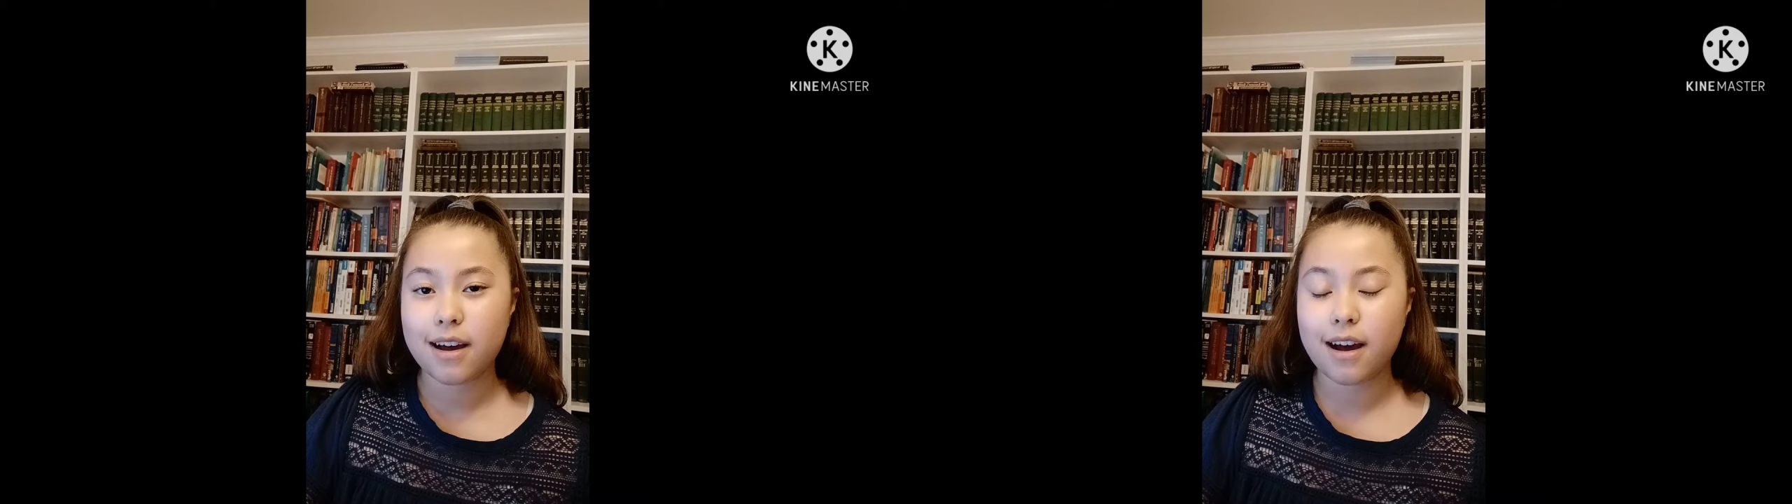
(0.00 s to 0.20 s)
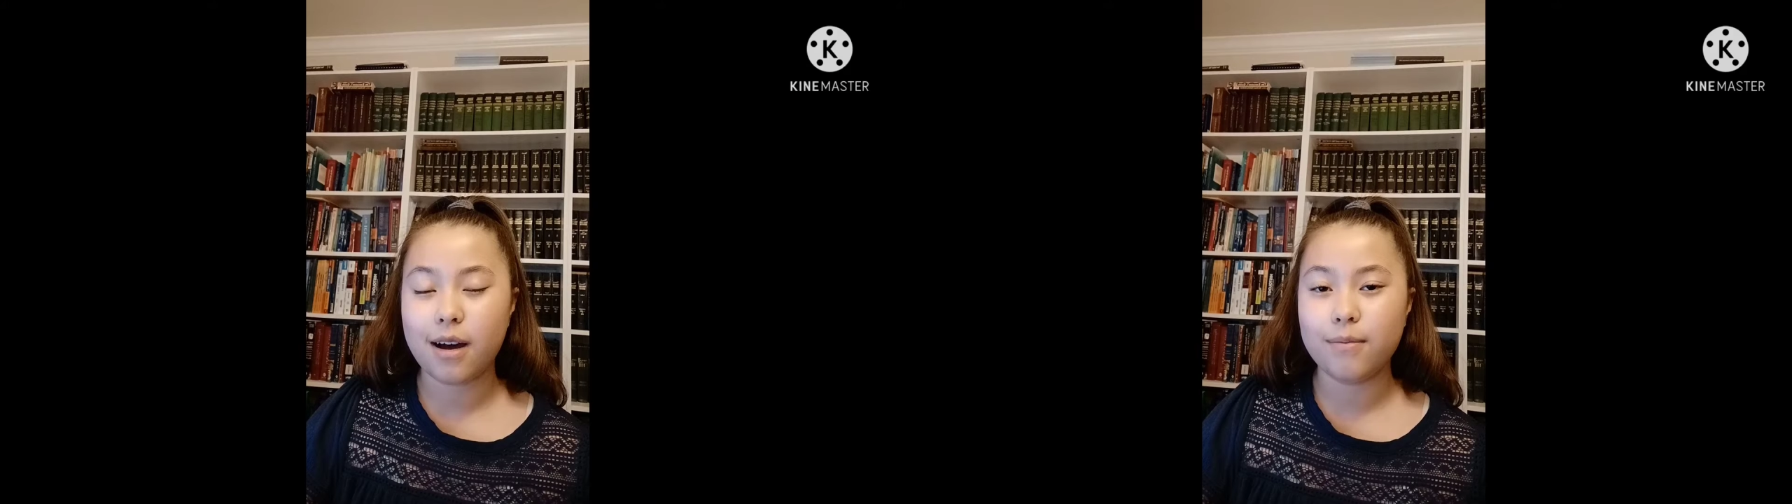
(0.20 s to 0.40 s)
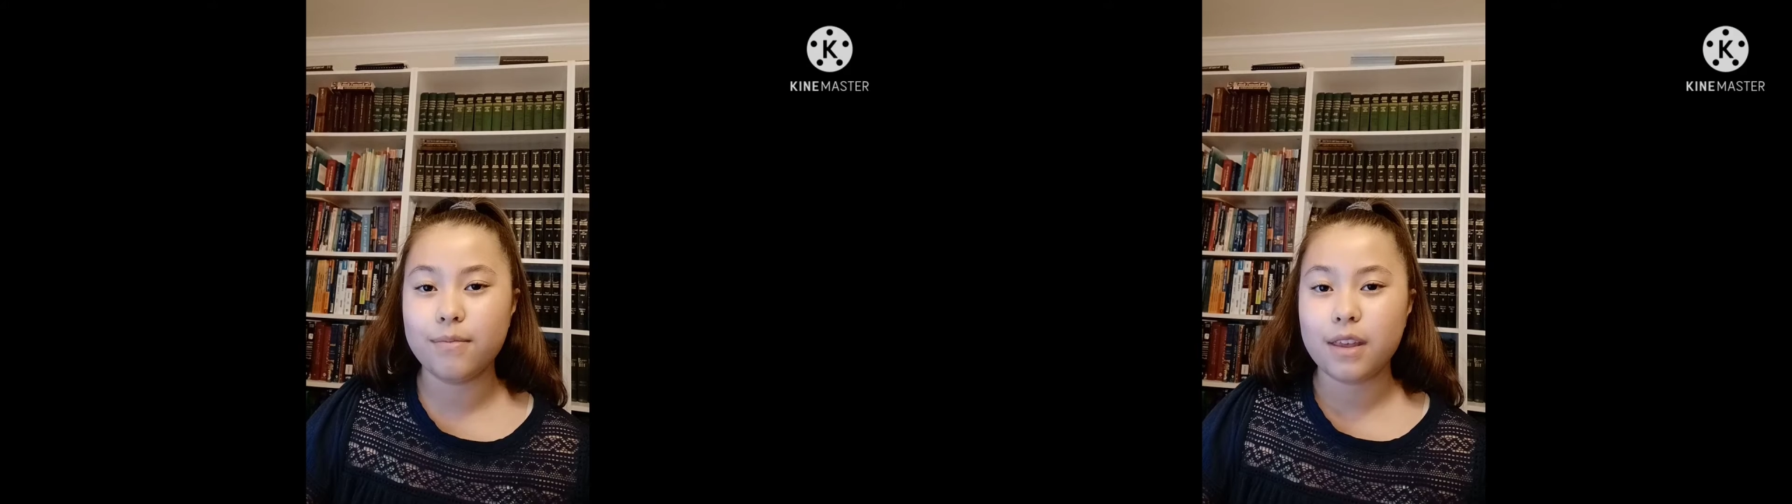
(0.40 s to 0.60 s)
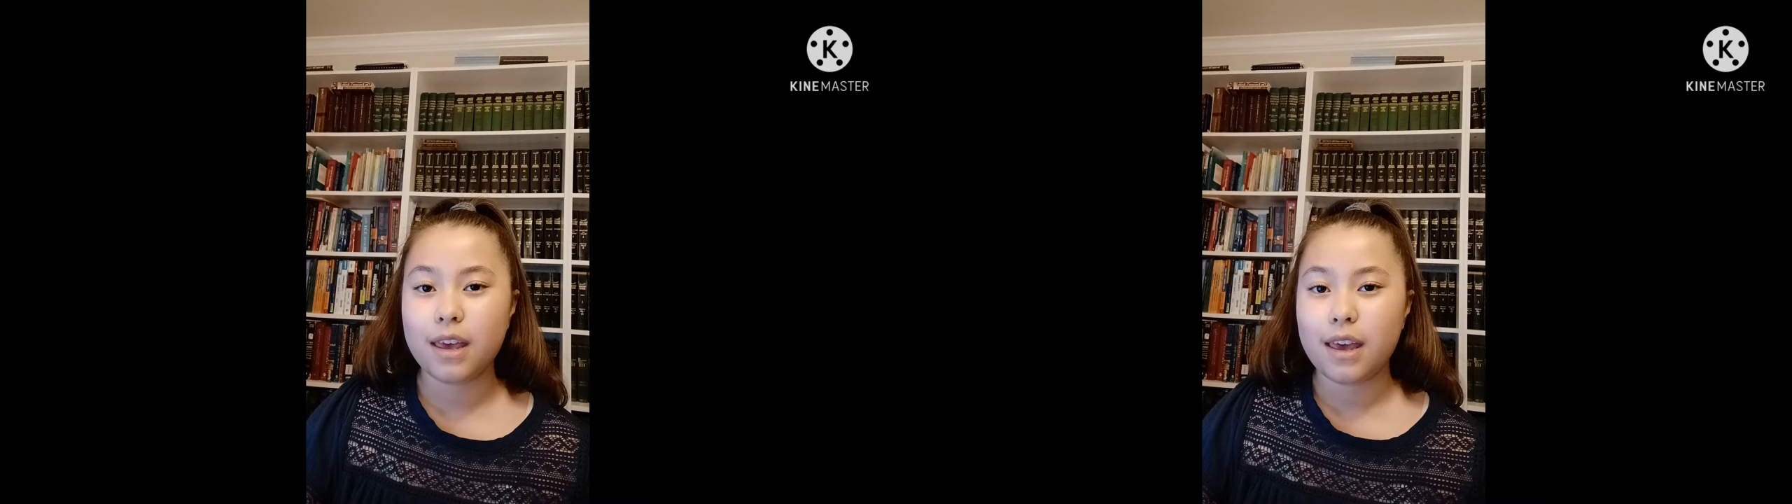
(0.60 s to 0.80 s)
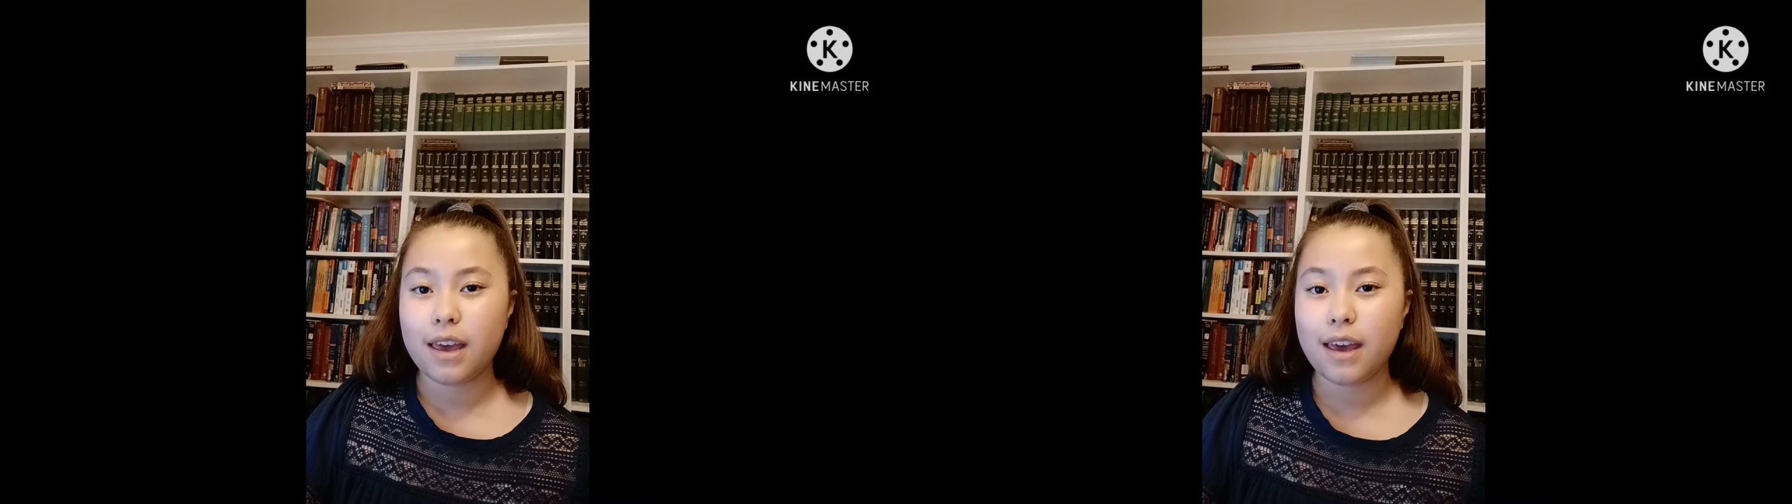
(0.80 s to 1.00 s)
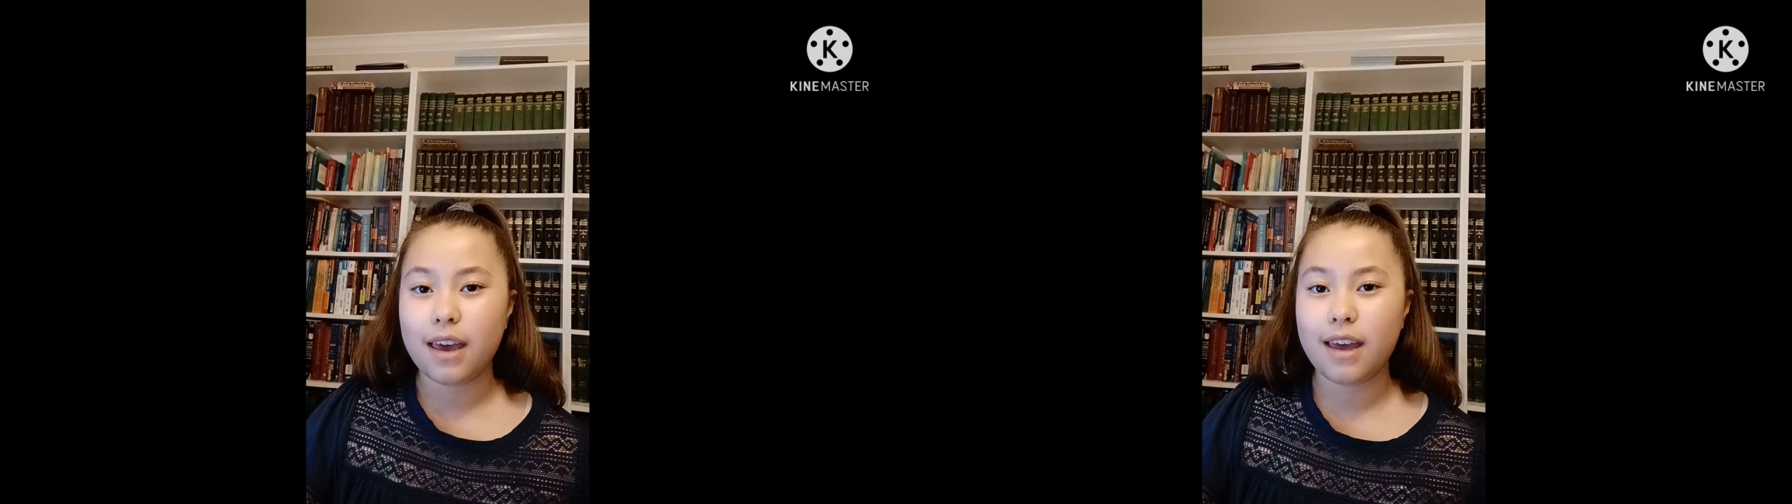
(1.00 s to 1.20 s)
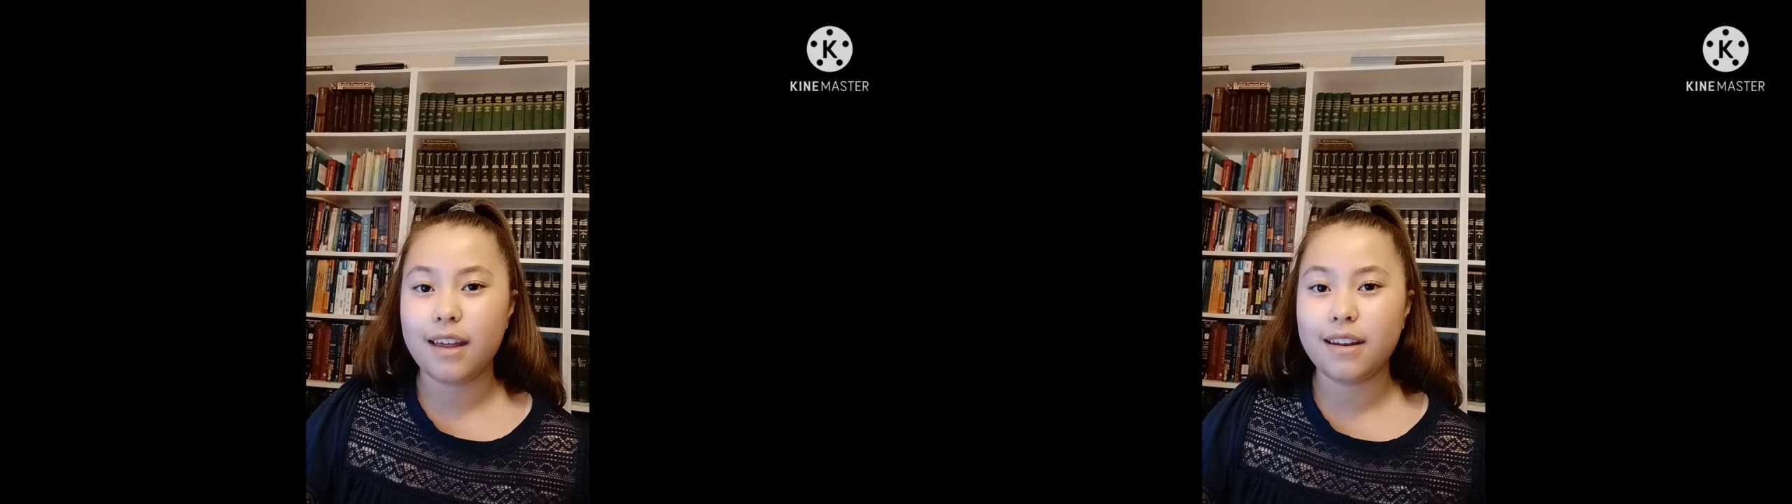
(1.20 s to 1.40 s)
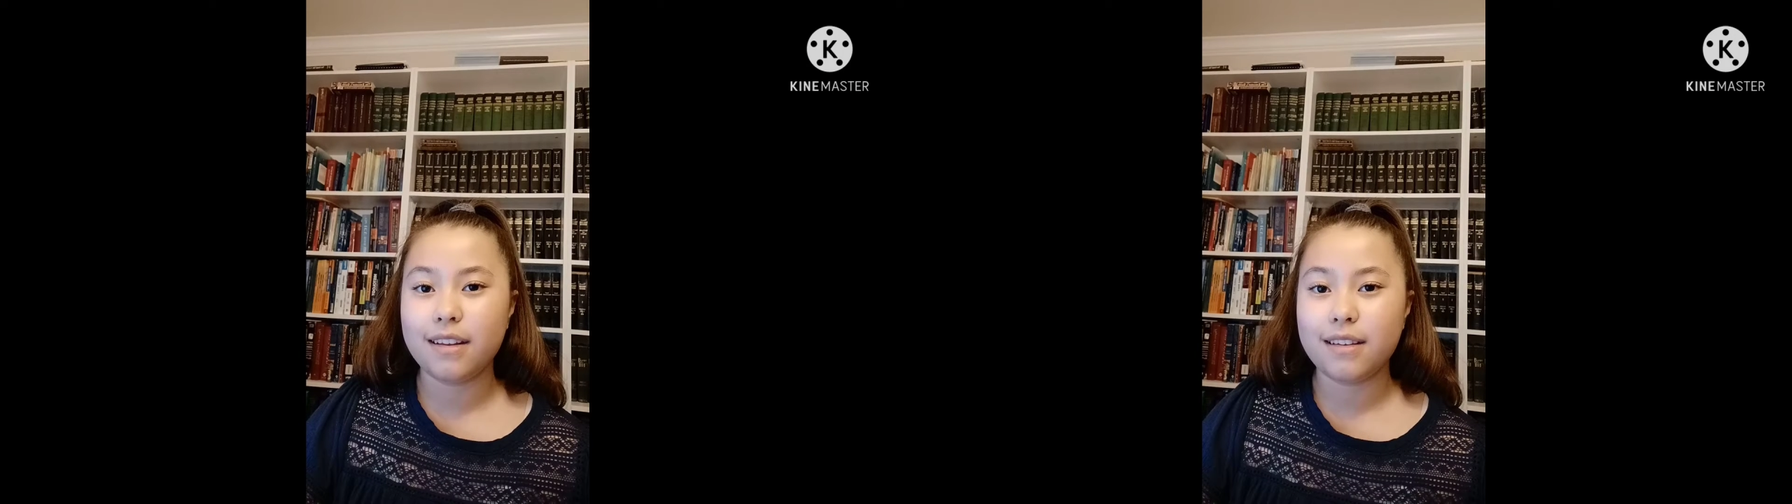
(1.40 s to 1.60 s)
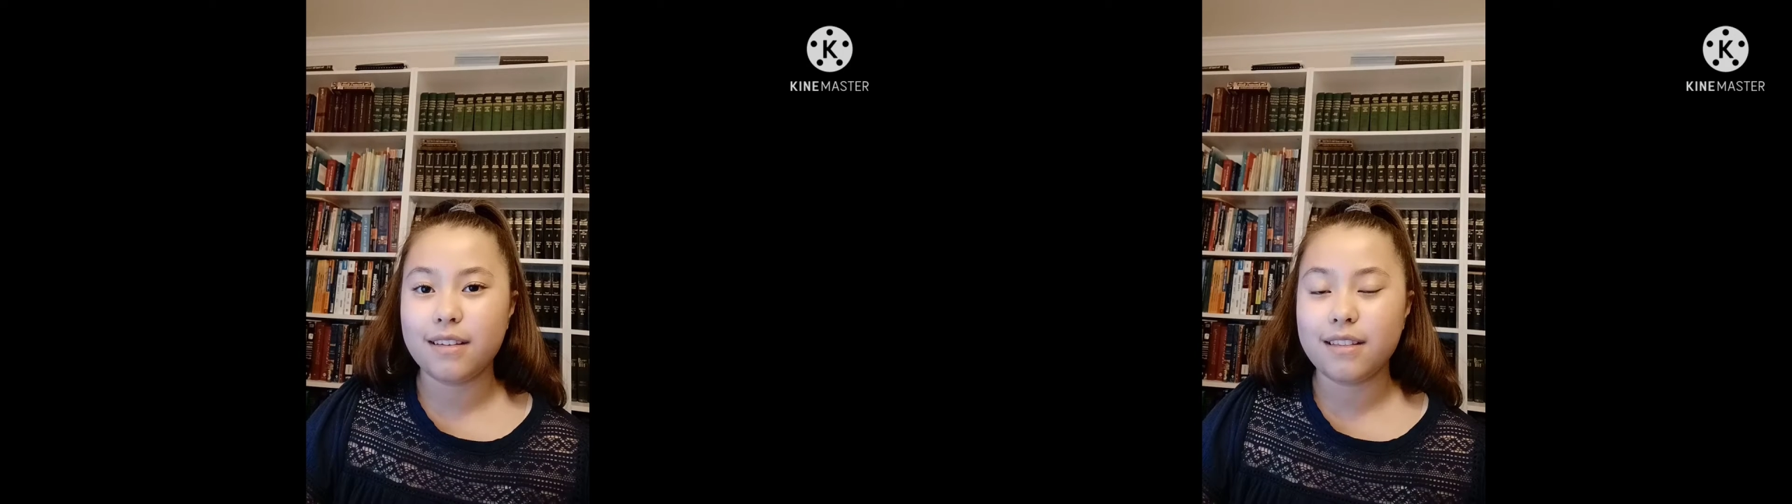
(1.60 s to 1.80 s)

And